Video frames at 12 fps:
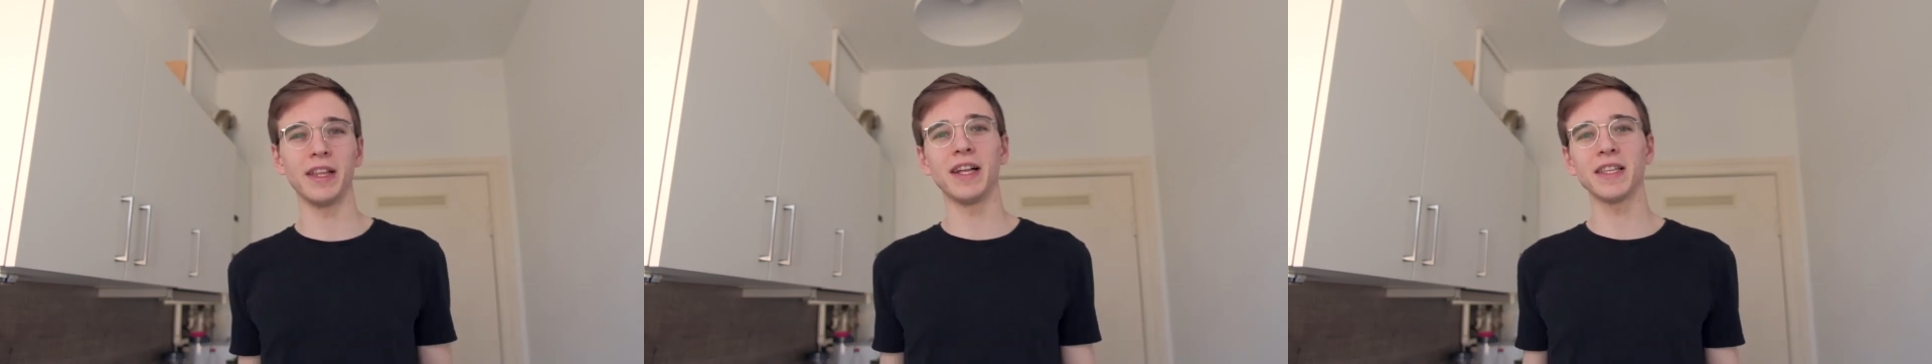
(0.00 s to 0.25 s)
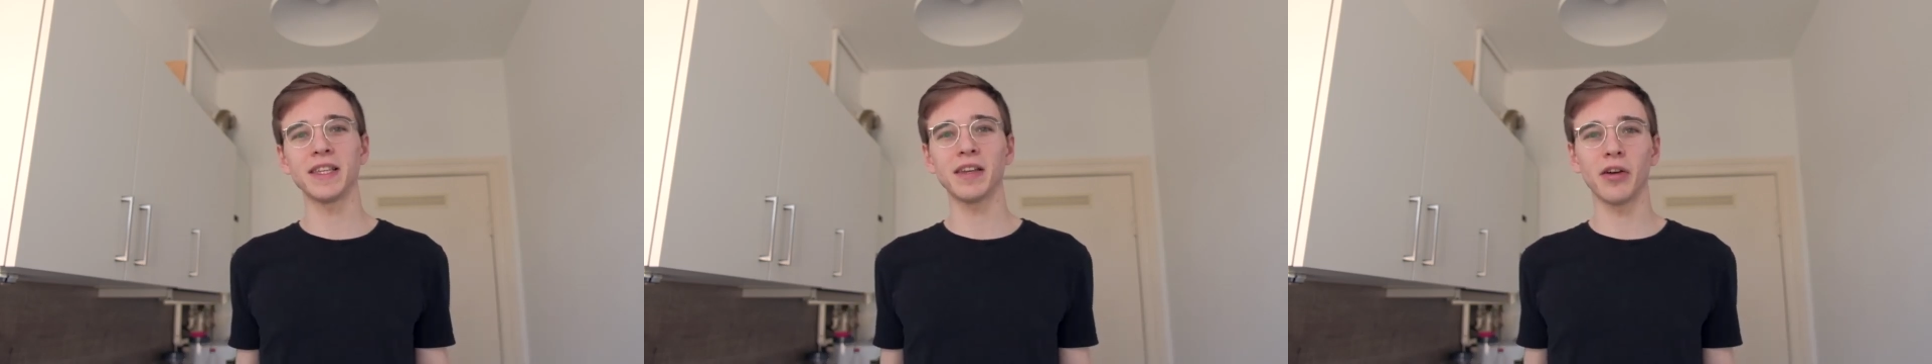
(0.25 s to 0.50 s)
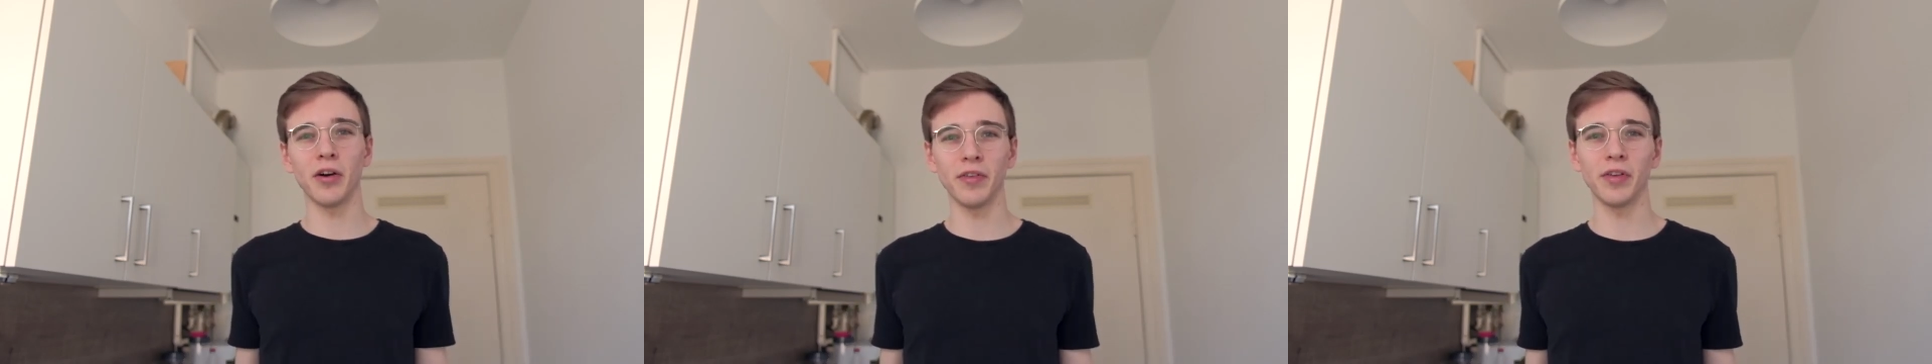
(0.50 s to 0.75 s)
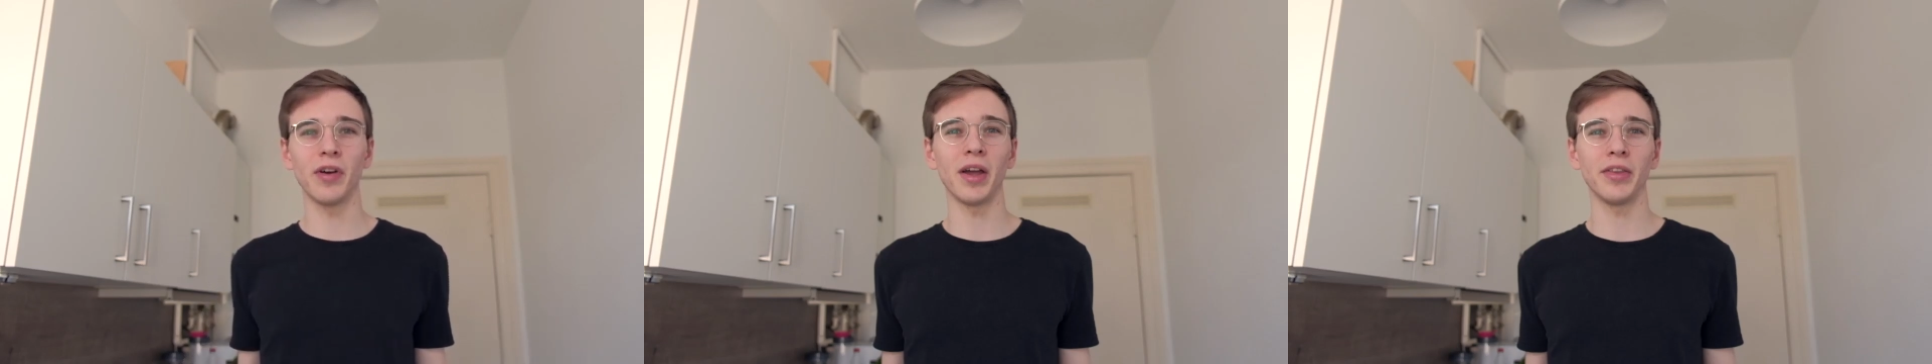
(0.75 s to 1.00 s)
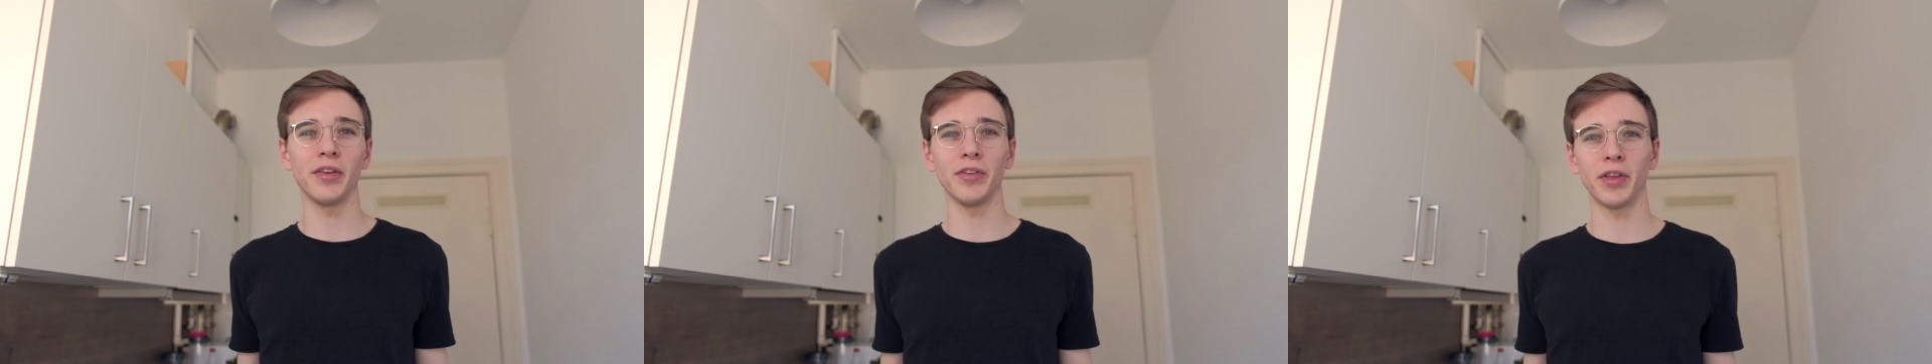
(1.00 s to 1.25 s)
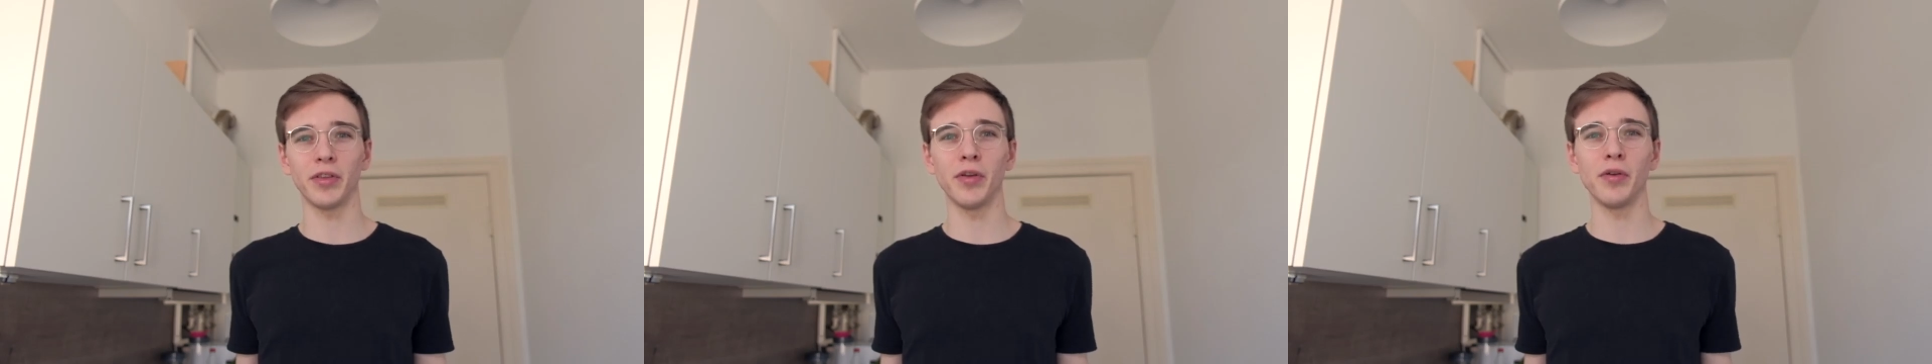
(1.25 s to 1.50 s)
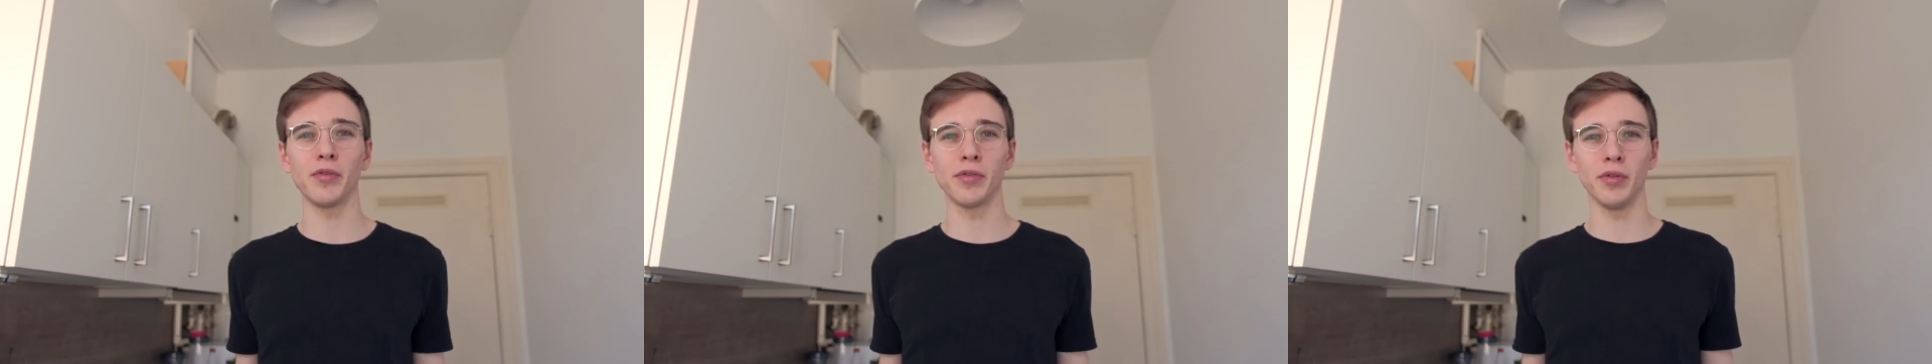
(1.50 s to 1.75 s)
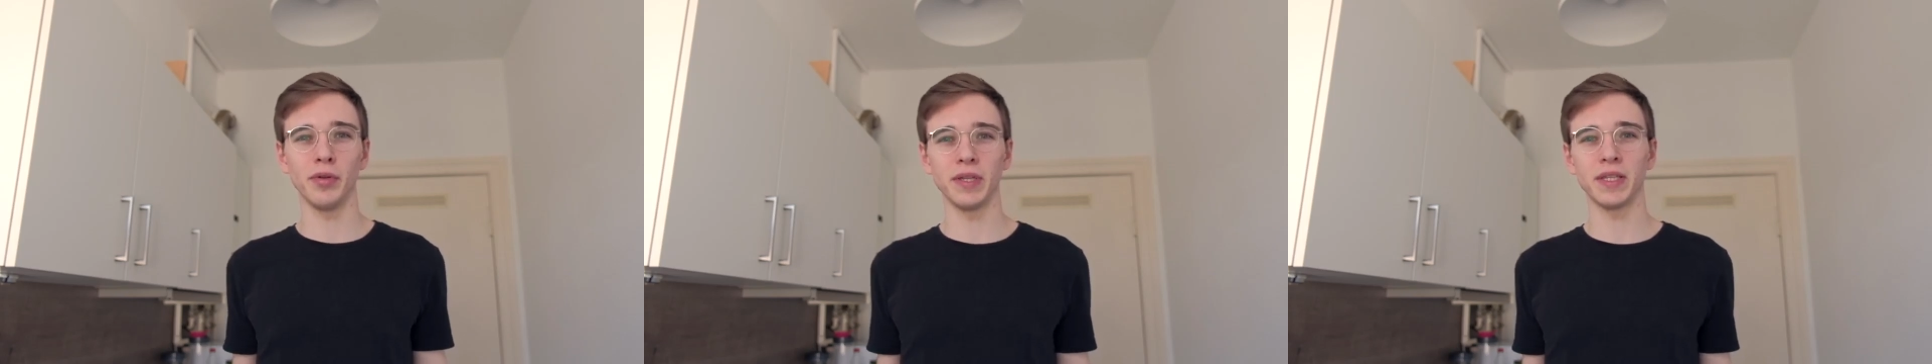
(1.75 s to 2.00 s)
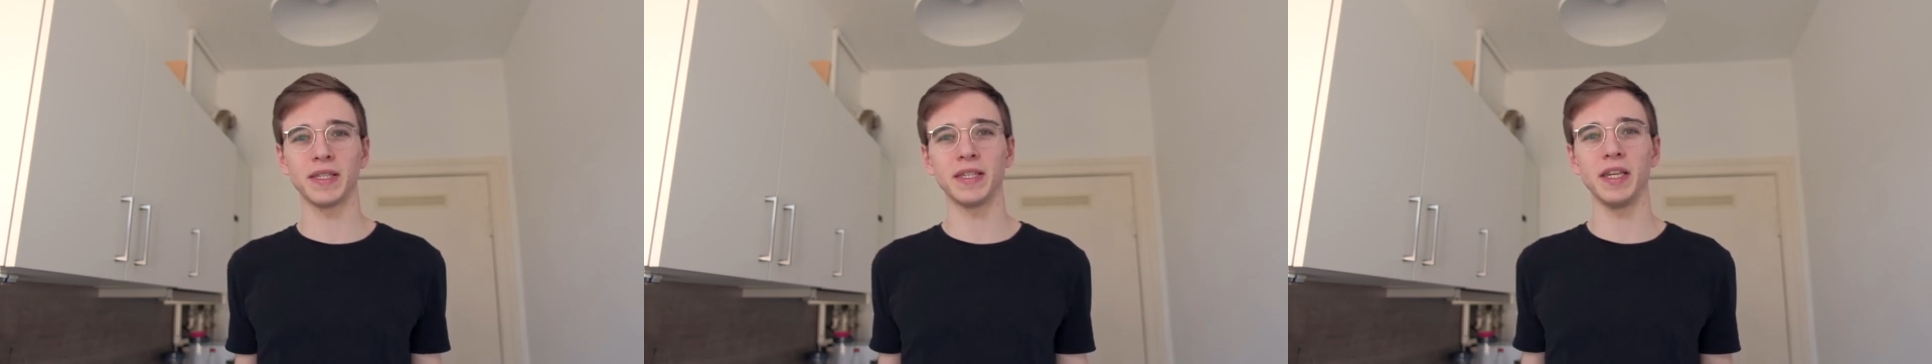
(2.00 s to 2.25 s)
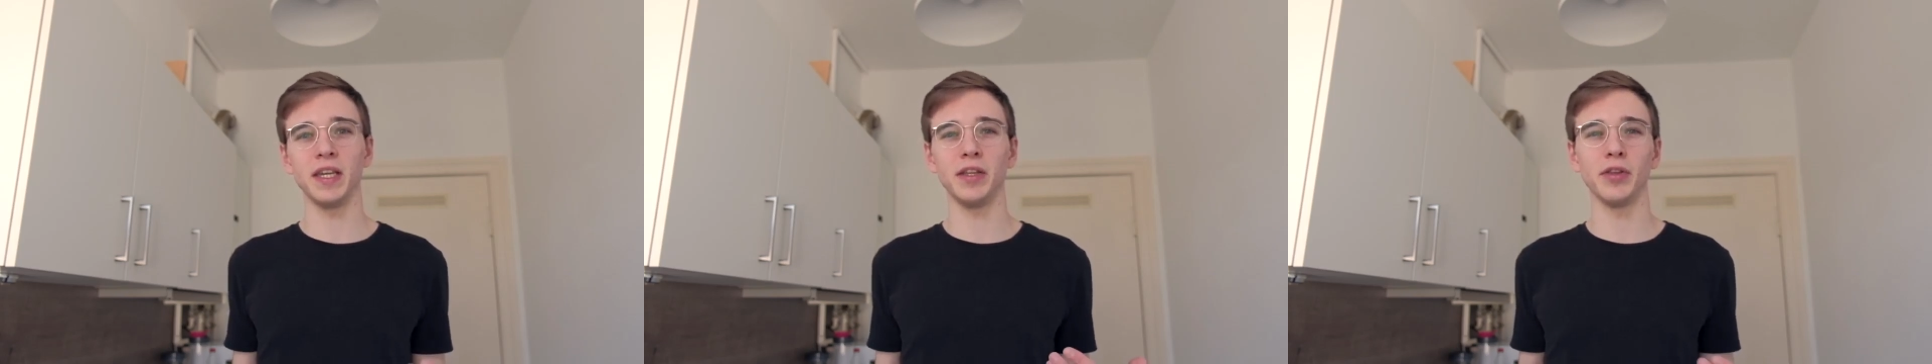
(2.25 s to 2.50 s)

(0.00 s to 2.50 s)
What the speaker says: And that's a coffee grinder that you usually see